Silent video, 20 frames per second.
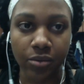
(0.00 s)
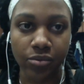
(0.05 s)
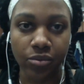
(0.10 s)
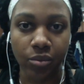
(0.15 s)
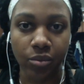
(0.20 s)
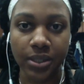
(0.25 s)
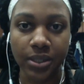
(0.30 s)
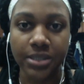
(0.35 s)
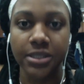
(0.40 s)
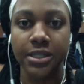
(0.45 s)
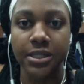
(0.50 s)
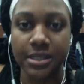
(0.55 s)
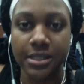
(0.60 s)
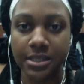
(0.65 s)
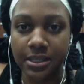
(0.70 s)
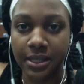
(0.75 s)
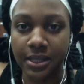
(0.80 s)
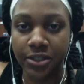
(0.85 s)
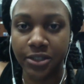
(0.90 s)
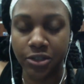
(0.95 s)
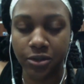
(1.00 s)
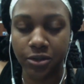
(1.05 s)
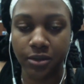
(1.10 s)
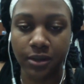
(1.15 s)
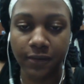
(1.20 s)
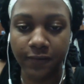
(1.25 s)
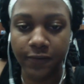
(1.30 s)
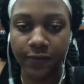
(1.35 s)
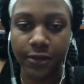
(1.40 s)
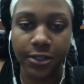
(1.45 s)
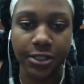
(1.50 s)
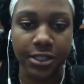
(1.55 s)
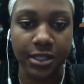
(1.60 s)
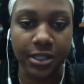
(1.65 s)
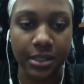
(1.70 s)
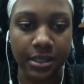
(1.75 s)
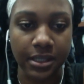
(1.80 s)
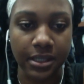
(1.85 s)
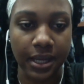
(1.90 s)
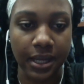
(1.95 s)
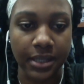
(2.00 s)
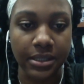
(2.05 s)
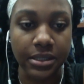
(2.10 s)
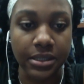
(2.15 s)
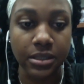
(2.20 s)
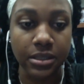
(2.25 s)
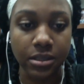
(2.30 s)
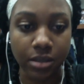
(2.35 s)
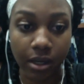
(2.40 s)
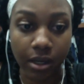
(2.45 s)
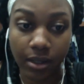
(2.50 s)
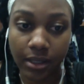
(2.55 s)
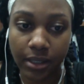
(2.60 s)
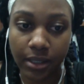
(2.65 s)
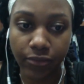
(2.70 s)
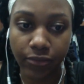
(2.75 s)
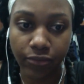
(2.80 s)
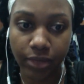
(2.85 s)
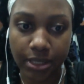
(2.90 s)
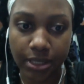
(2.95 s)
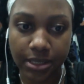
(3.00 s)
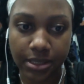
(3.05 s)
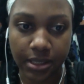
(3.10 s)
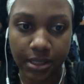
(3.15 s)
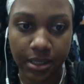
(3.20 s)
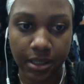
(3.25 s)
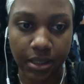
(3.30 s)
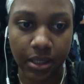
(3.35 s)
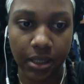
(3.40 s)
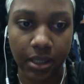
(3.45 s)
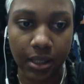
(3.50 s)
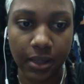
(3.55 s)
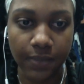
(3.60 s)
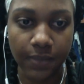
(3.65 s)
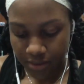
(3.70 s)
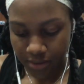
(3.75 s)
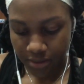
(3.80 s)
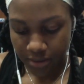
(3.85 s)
which is a Nigerian version that started recently.